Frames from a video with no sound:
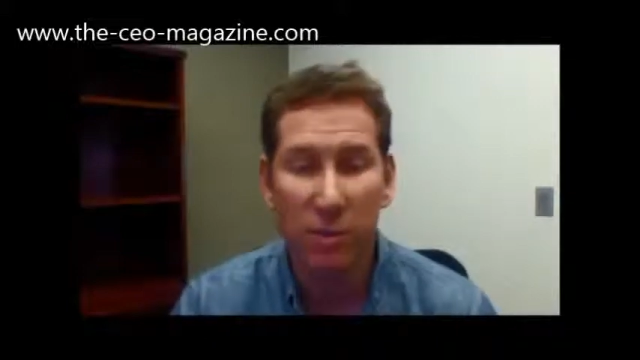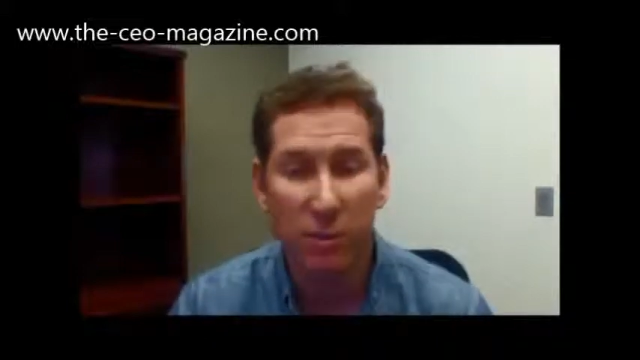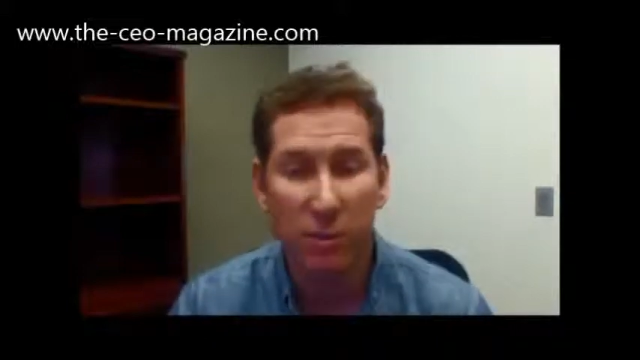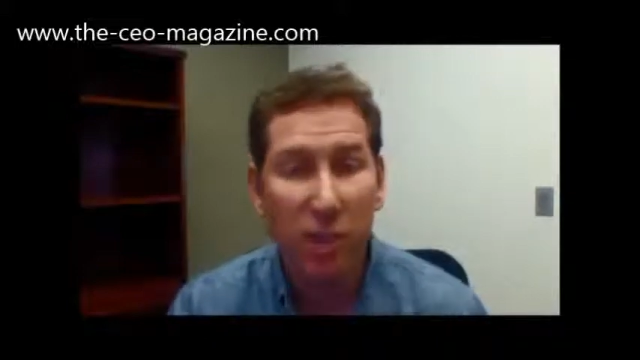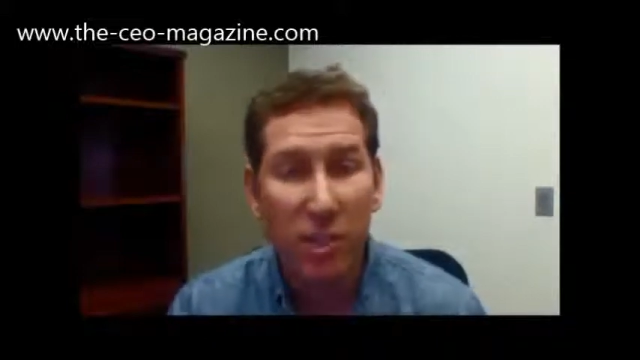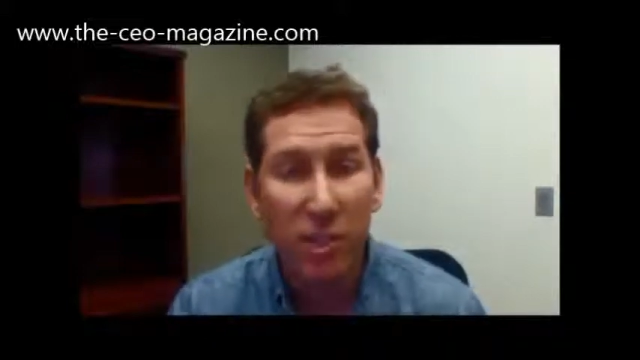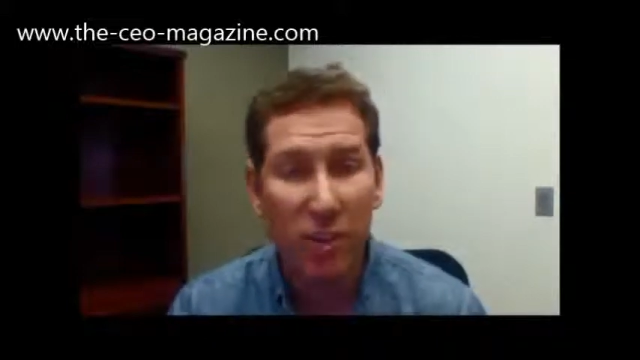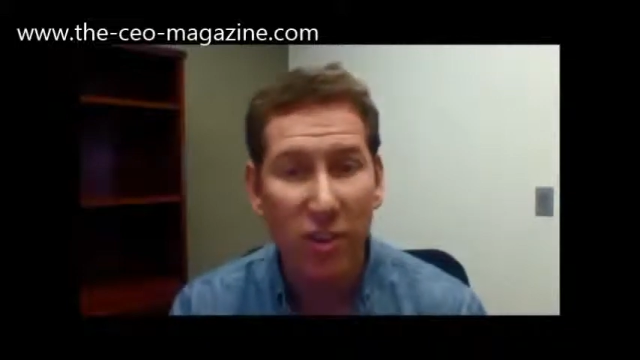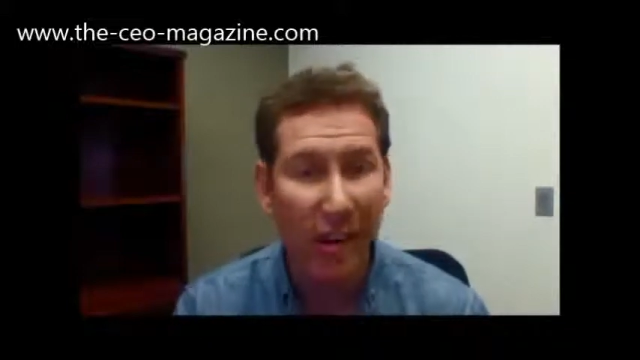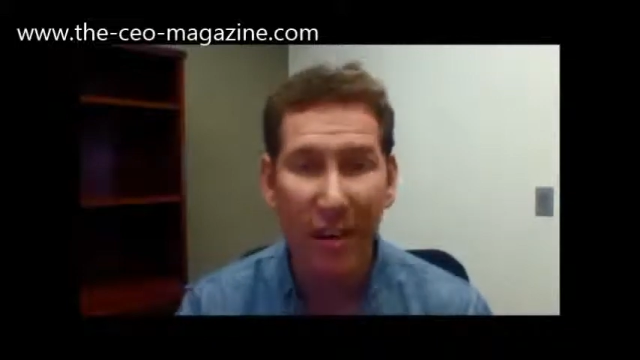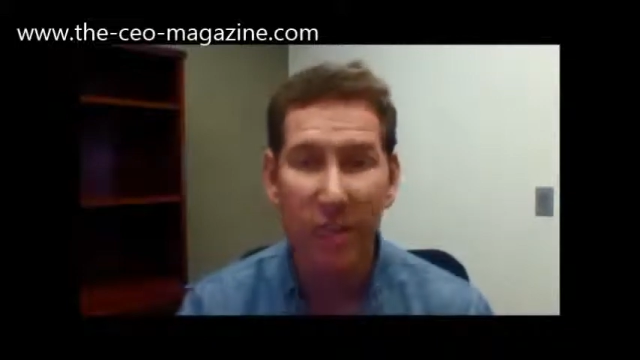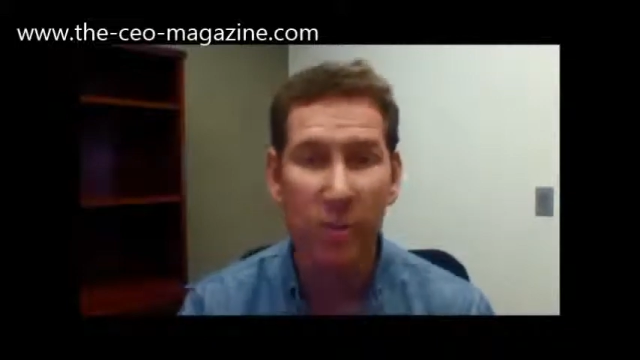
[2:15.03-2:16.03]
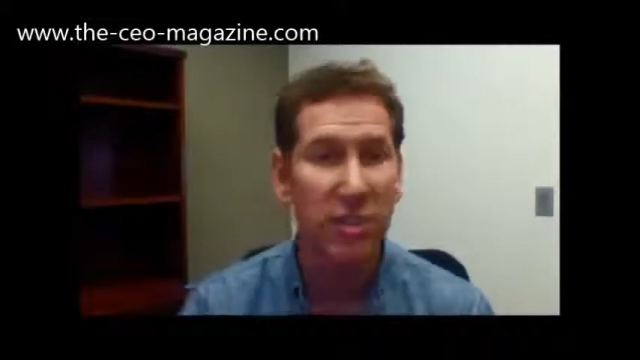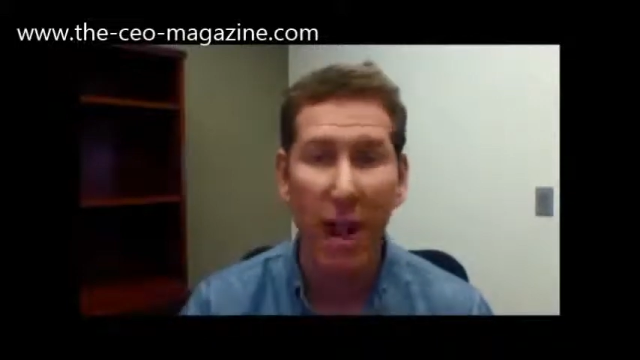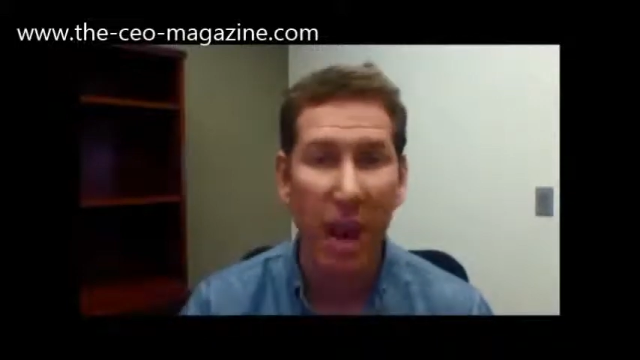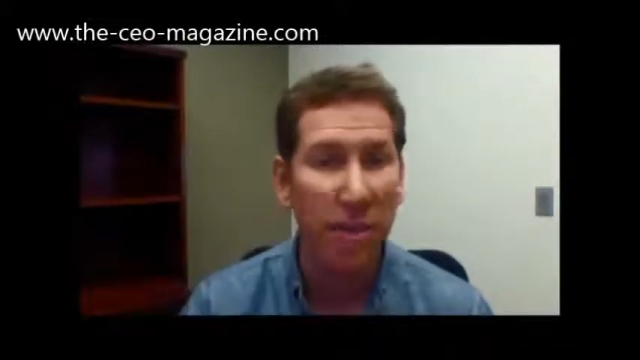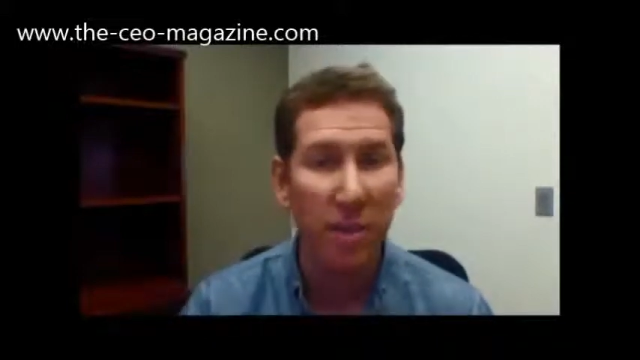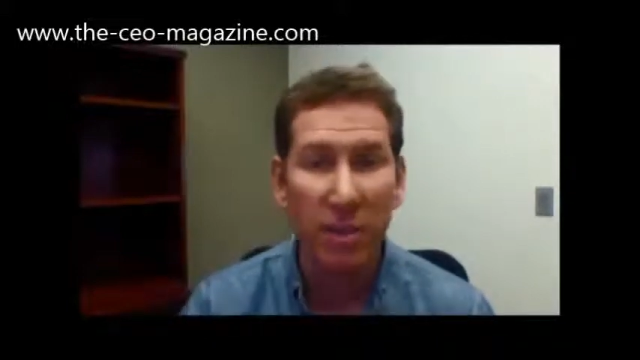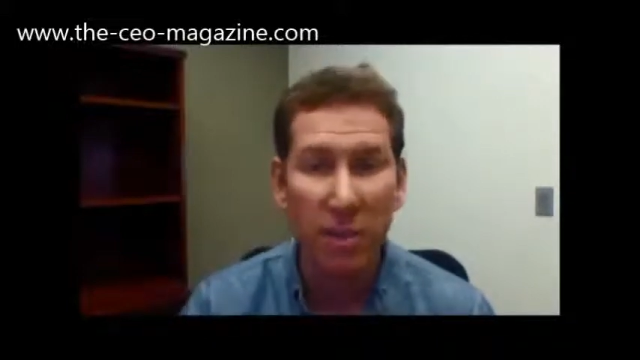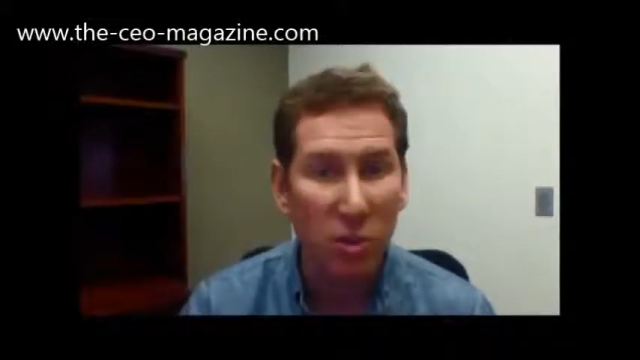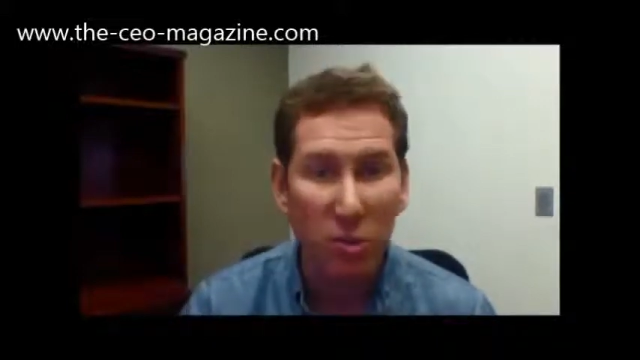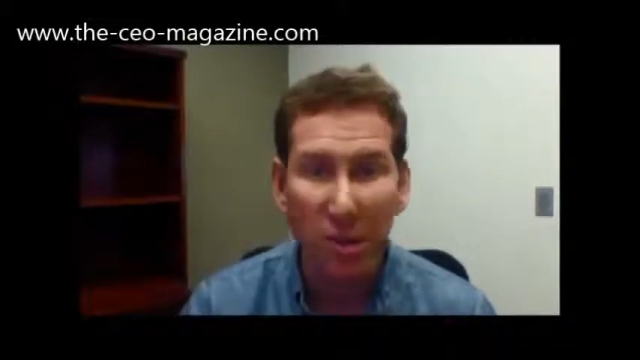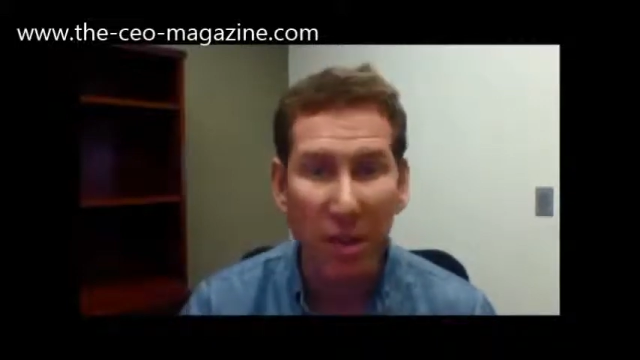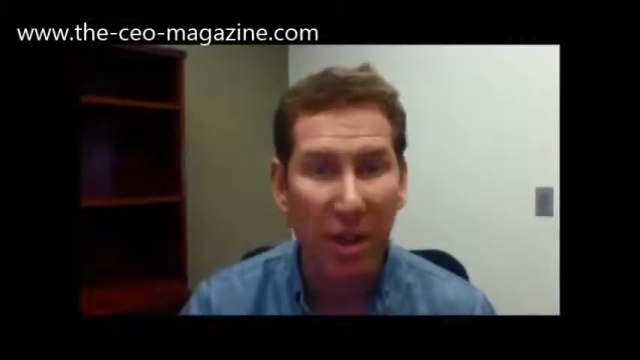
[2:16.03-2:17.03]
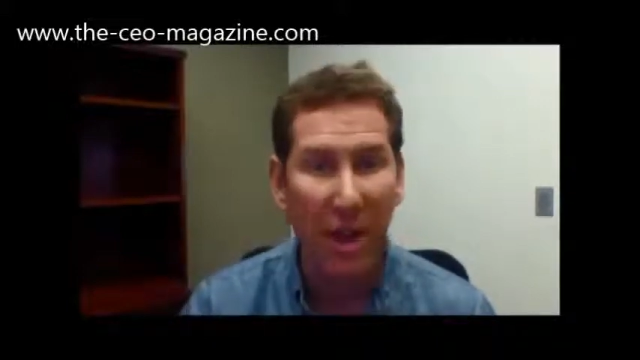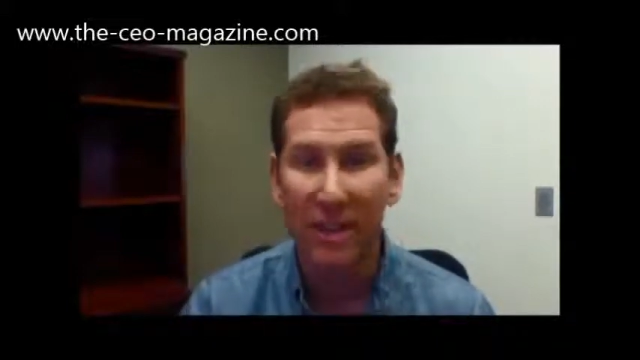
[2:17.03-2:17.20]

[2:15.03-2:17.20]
It was frustrating. It was time consuming.